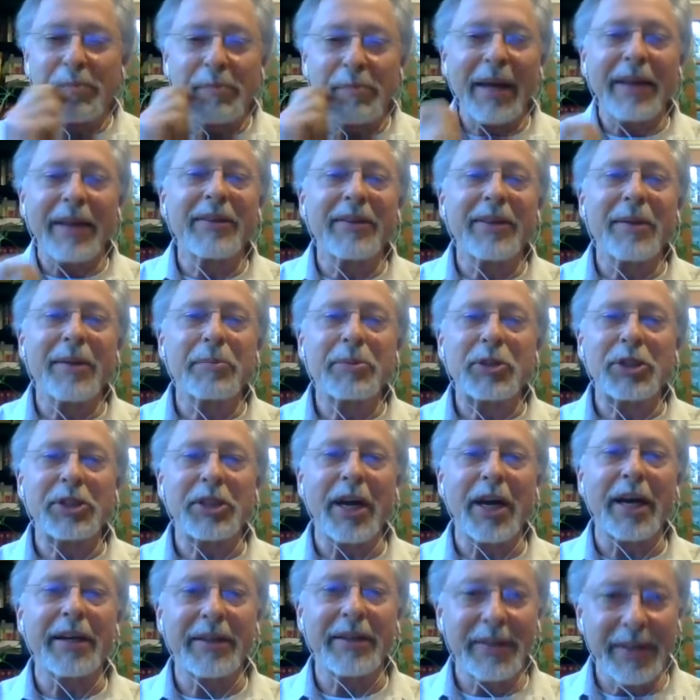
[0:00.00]
my lips
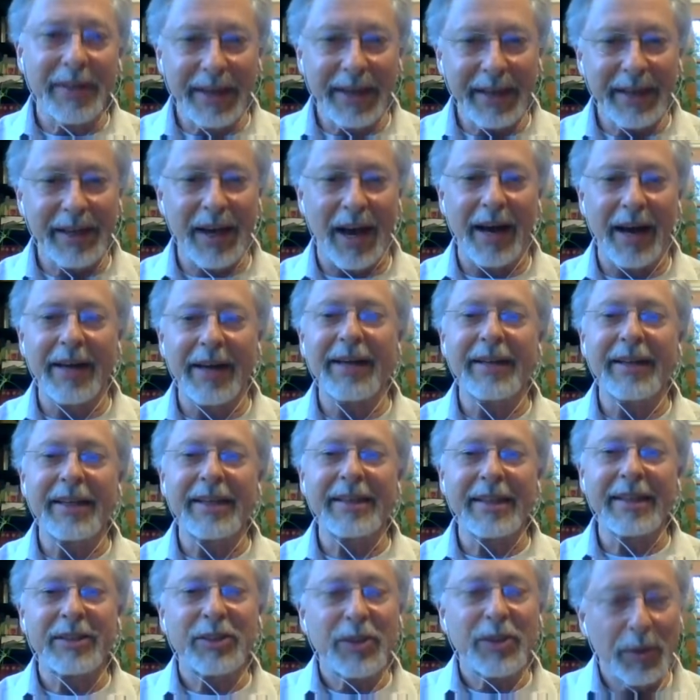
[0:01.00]
shut, and then he got it, and he
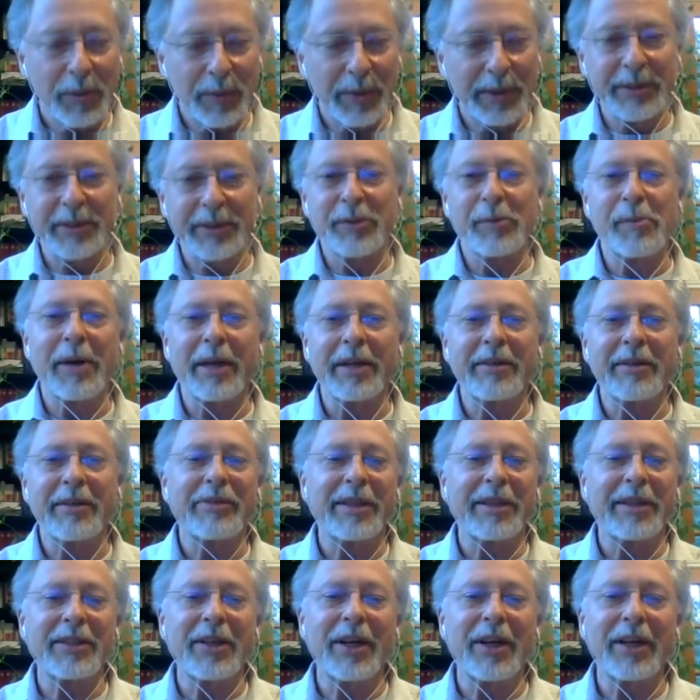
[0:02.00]
says, "Oh well, do you mind if
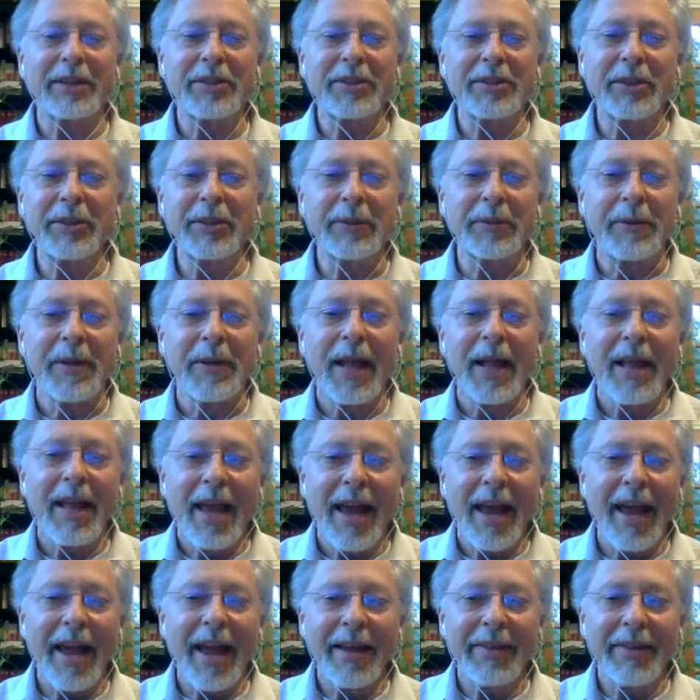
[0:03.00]
I talk to you?"
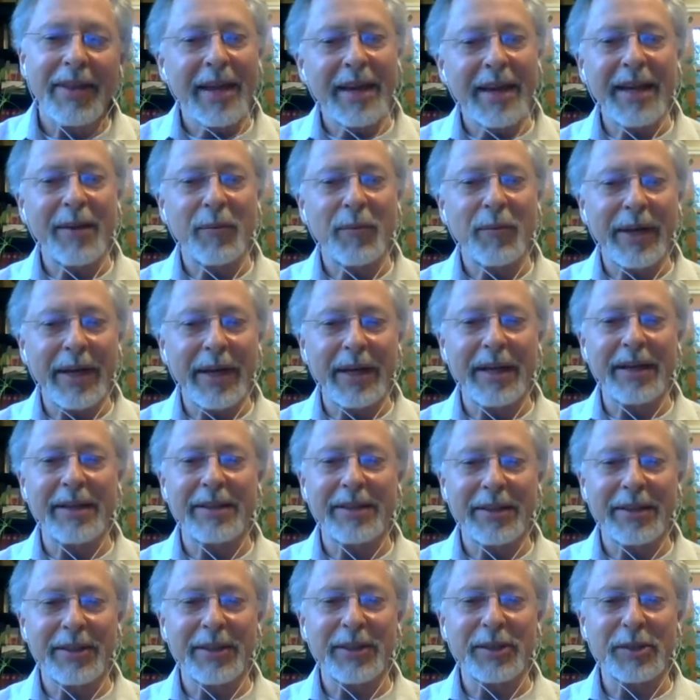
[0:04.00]
And then he went
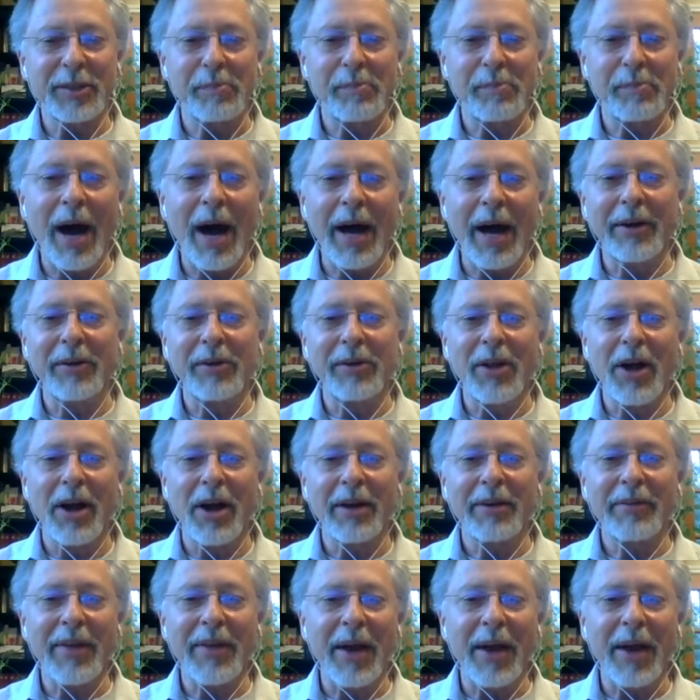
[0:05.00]
into this
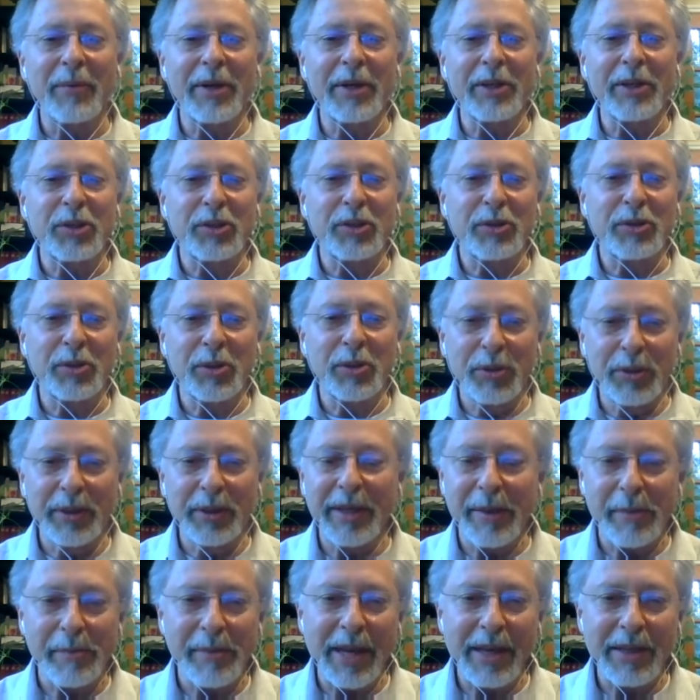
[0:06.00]
monologue that was
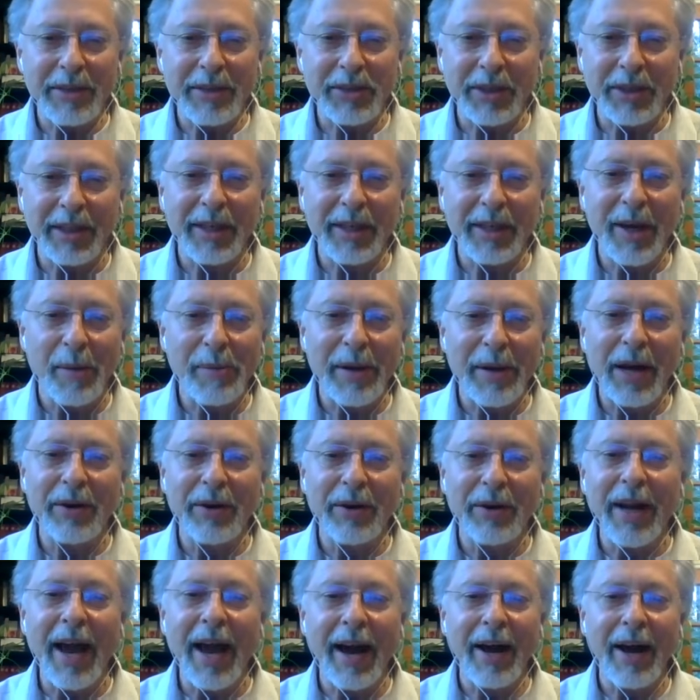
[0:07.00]
truly amazing
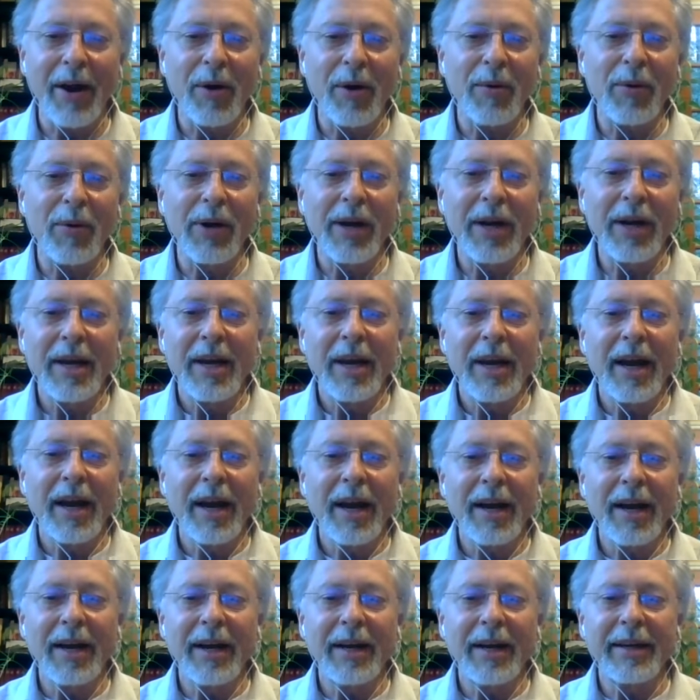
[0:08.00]
about how
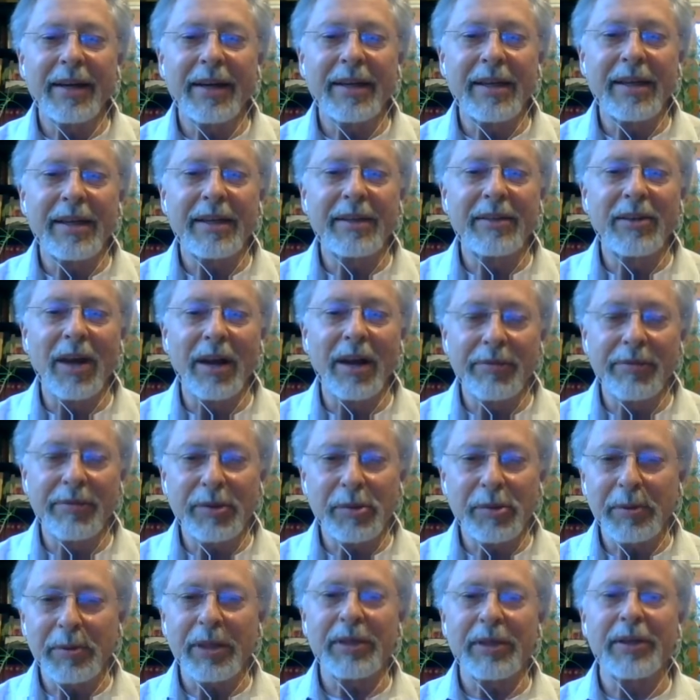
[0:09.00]
he loved
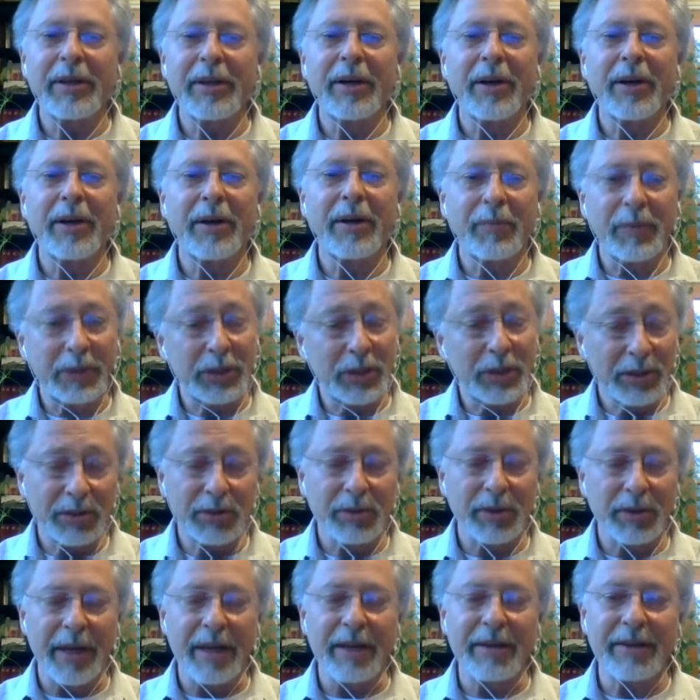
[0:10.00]
to be there, which is
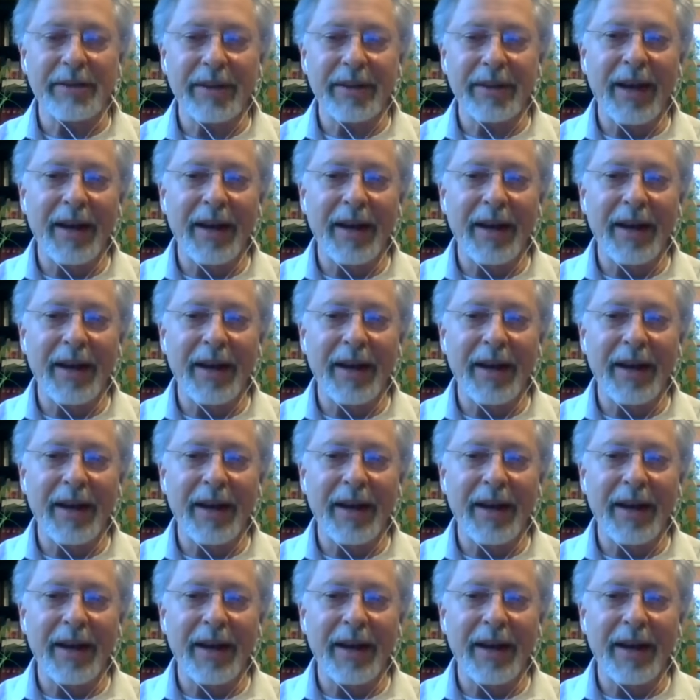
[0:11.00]
great,